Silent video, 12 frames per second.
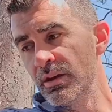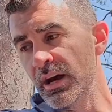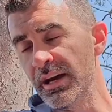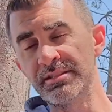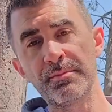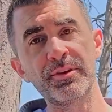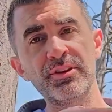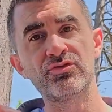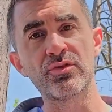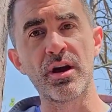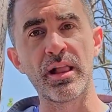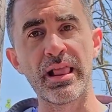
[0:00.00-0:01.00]
I typically
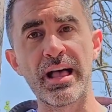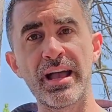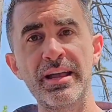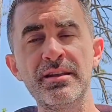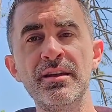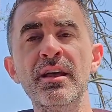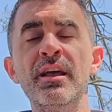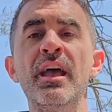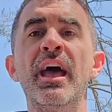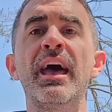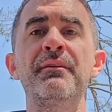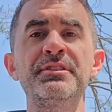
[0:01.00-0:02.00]
draw a line
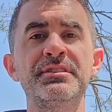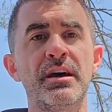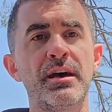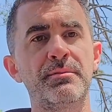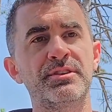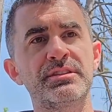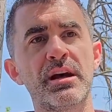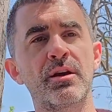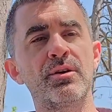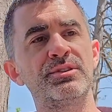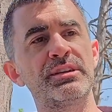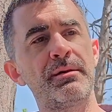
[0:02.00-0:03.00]
every time a stock
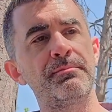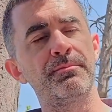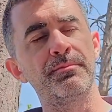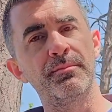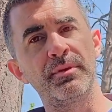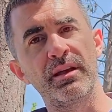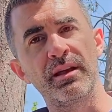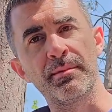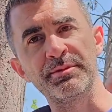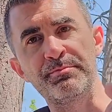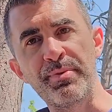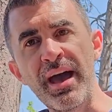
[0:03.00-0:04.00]
goes up and
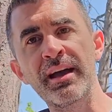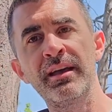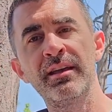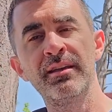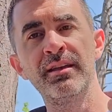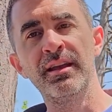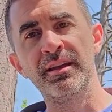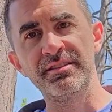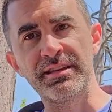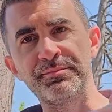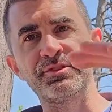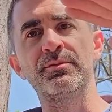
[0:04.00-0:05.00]
comes back,
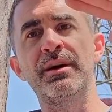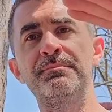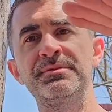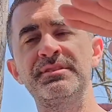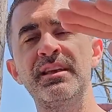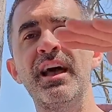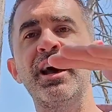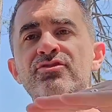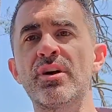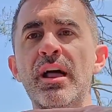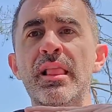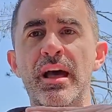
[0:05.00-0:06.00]
dips and rips, I
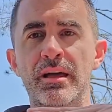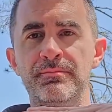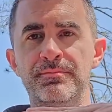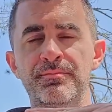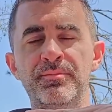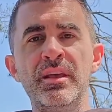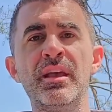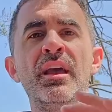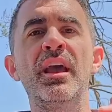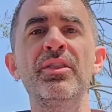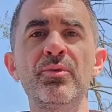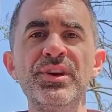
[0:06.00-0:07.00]
draw a line.
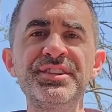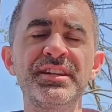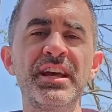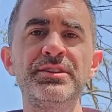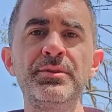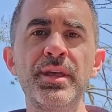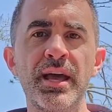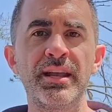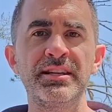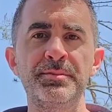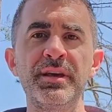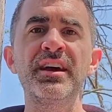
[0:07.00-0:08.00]
And the reason I do that
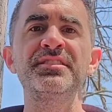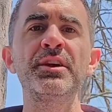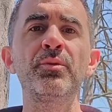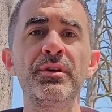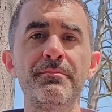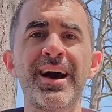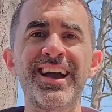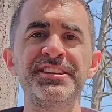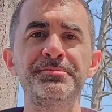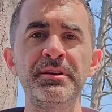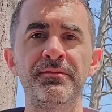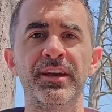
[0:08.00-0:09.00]
is because it
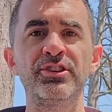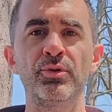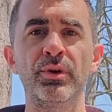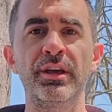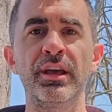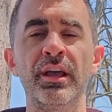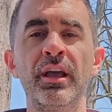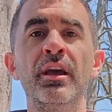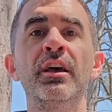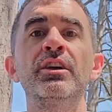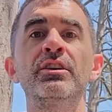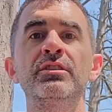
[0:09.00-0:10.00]
reminds me visually,
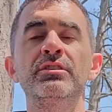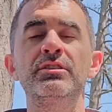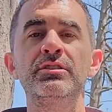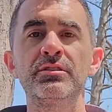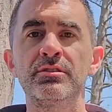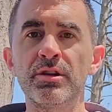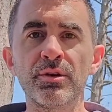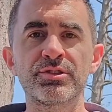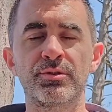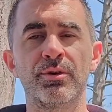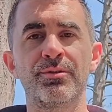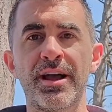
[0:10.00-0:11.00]
don't
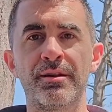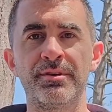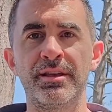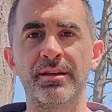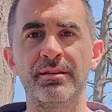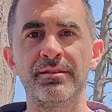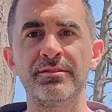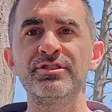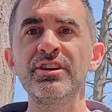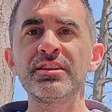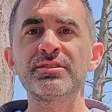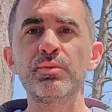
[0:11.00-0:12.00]
screw around with it.
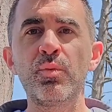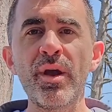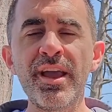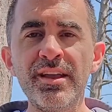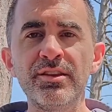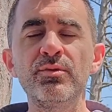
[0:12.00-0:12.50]
Just wait.